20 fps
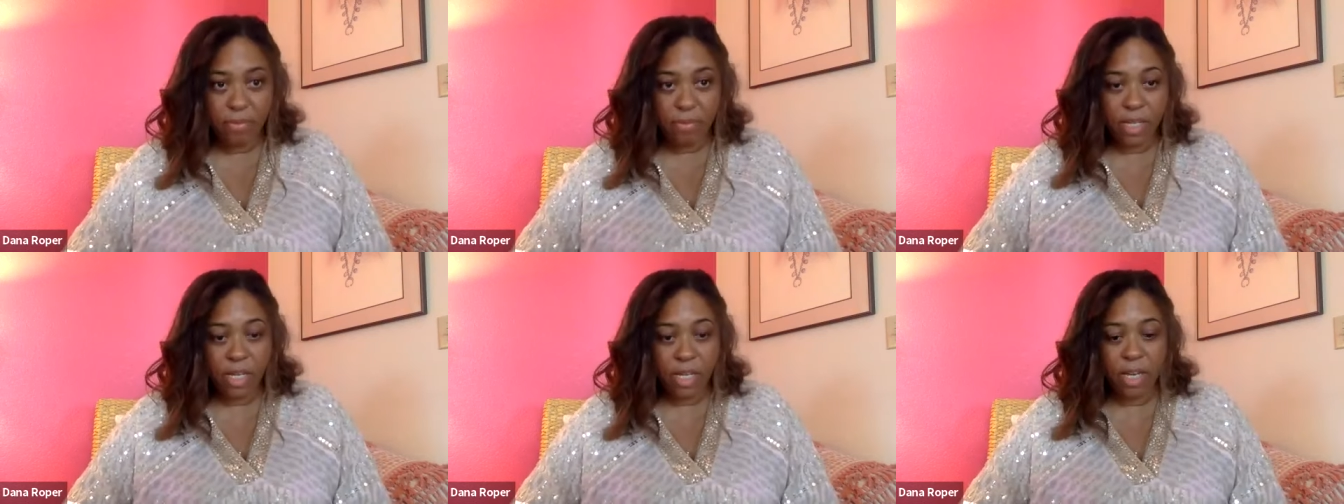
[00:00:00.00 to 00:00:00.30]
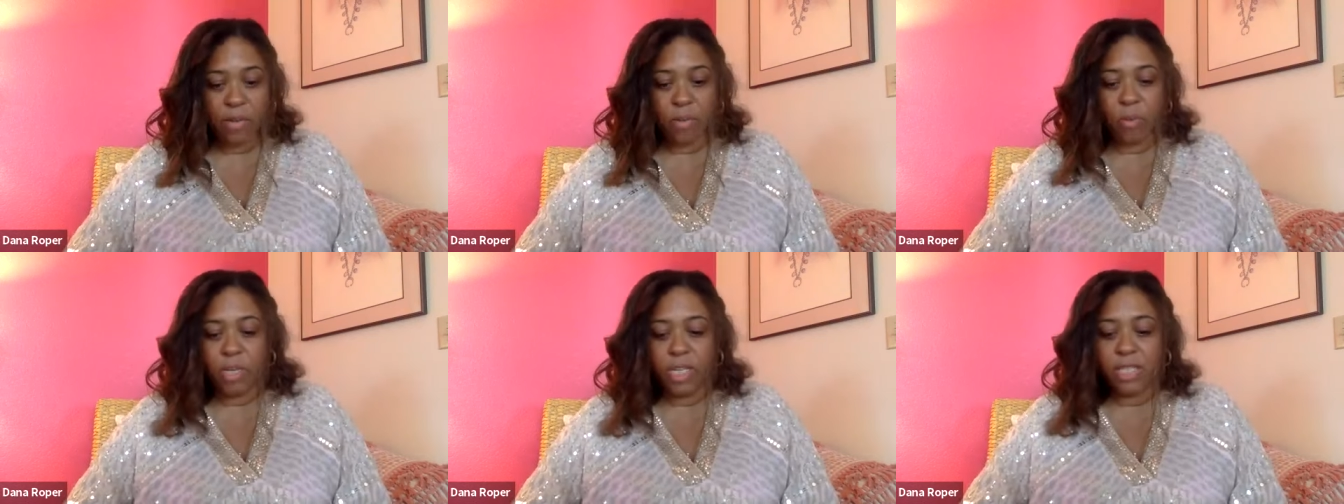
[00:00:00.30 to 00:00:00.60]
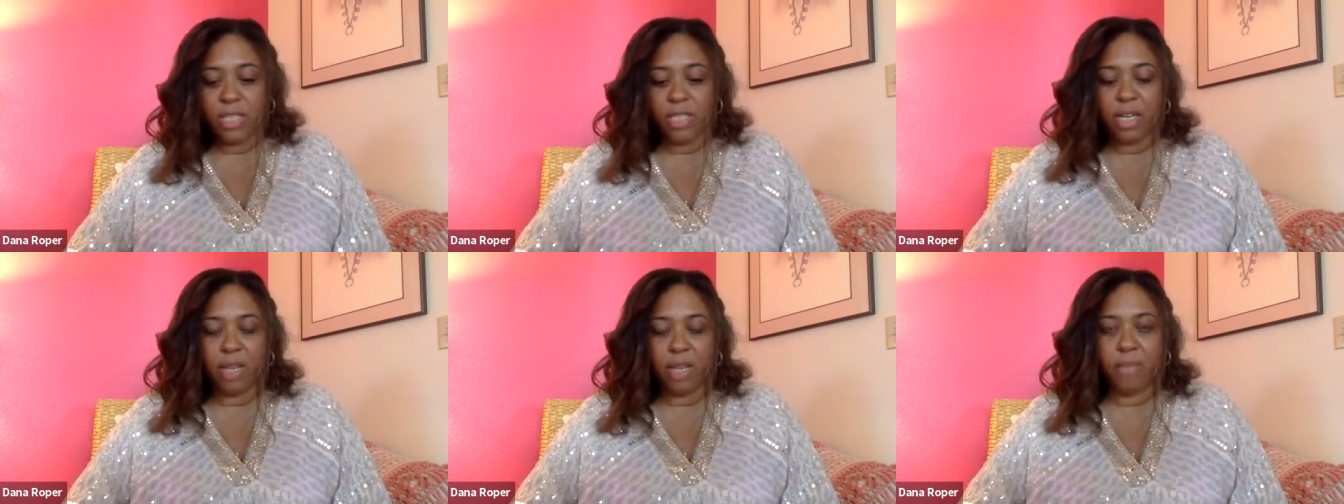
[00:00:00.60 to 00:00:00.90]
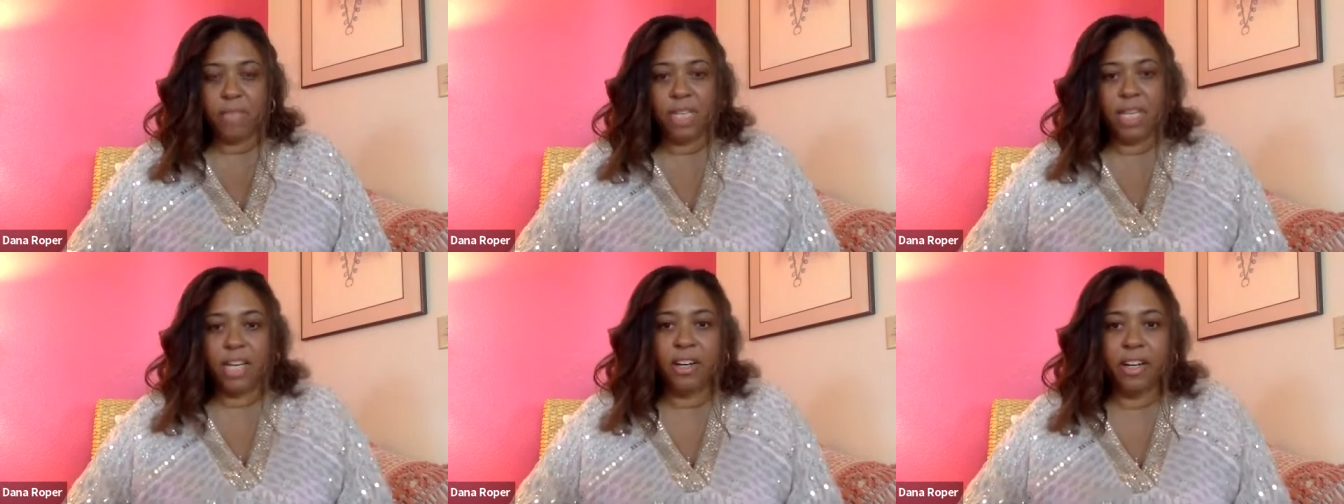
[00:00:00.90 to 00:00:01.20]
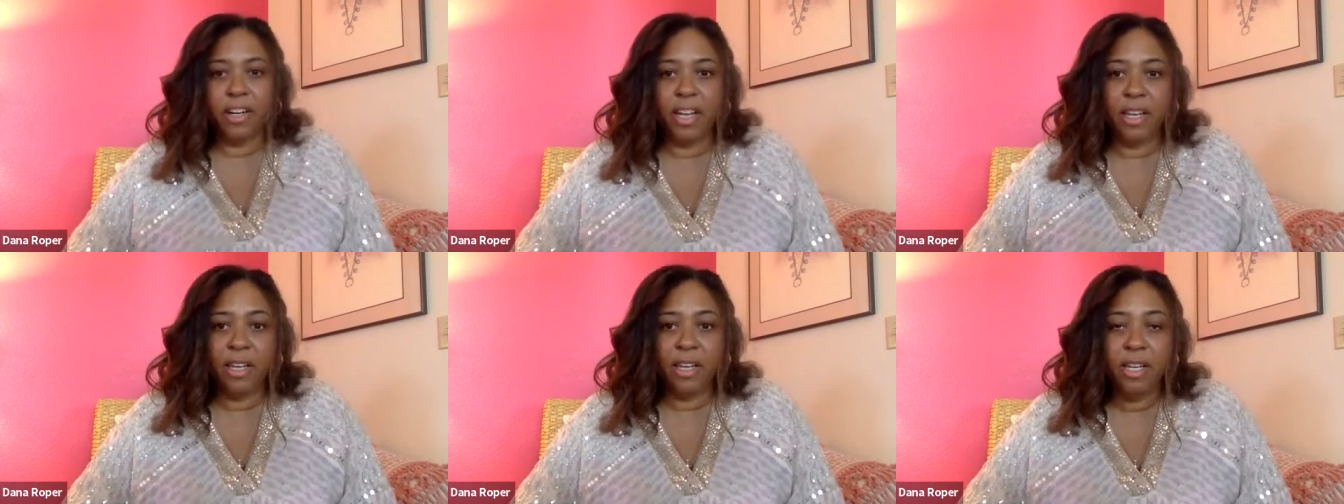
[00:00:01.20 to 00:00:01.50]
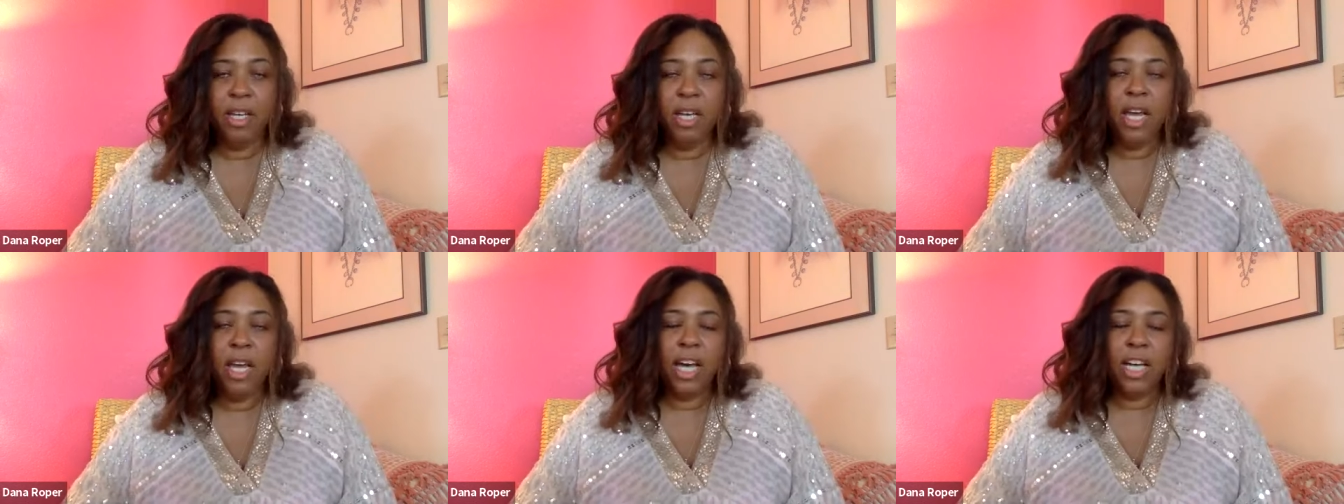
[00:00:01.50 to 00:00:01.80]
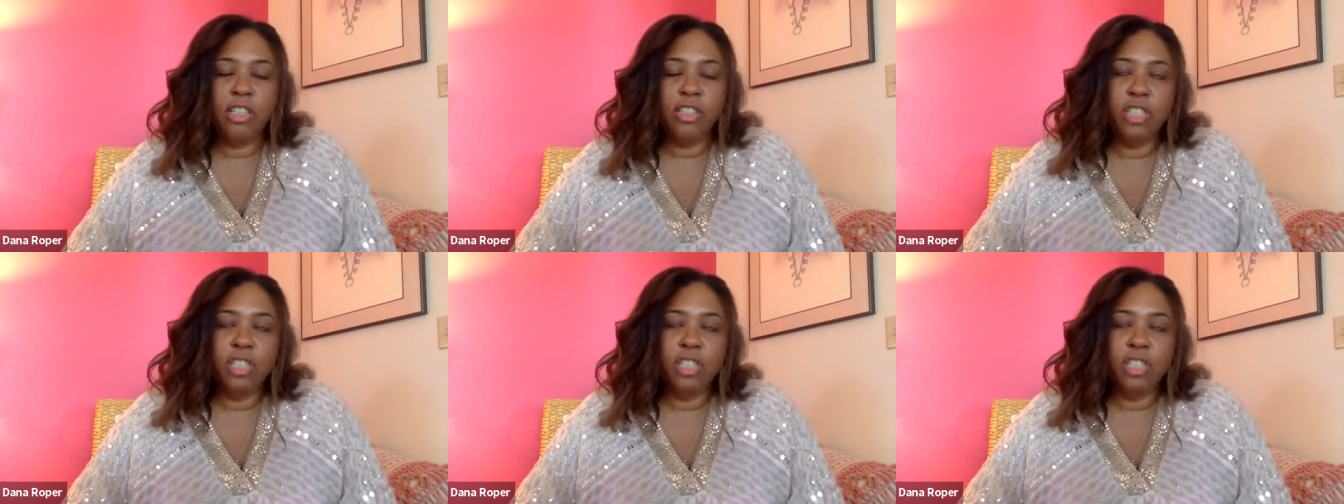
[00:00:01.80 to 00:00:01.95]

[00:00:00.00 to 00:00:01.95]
and we stopped carrying, I